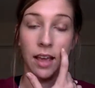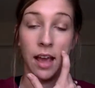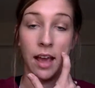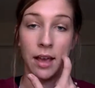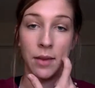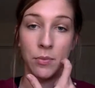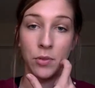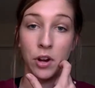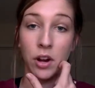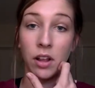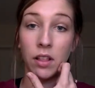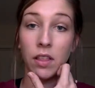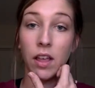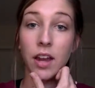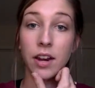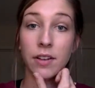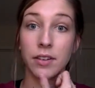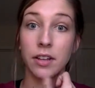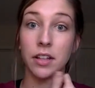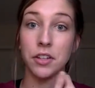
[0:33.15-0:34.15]
There are a
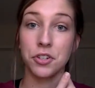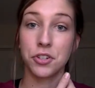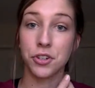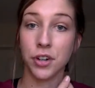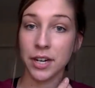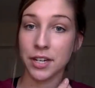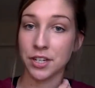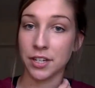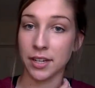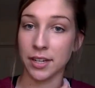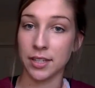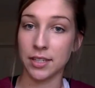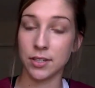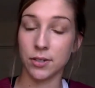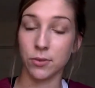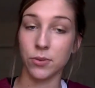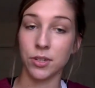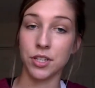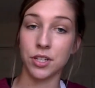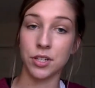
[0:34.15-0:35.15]
lot of
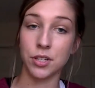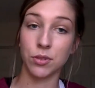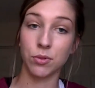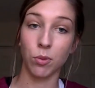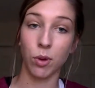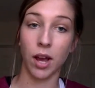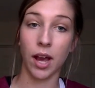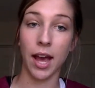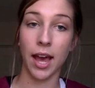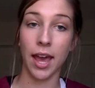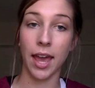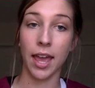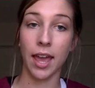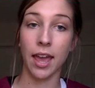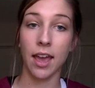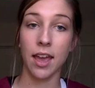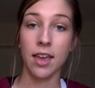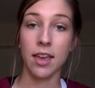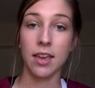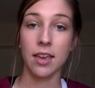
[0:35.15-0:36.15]
illustrations, which is
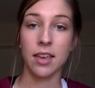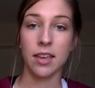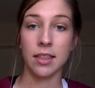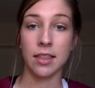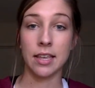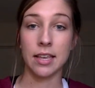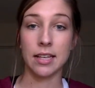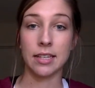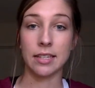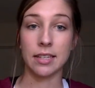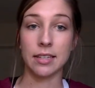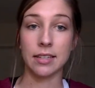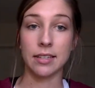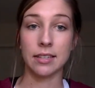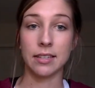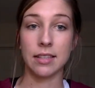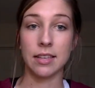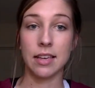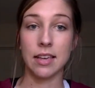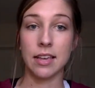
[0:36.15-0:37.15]
why this
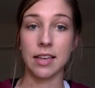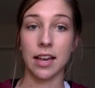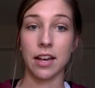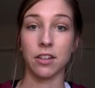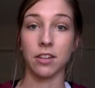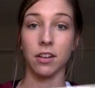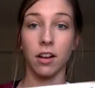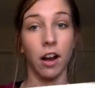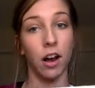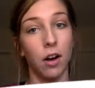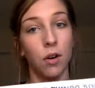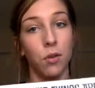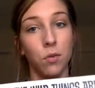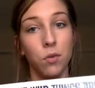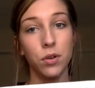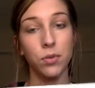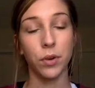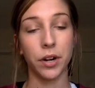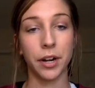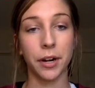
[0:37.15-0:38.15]
is the Caldecott
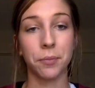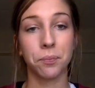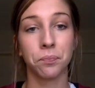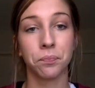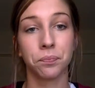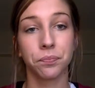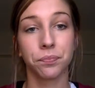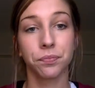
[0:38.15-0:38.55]
Award winner.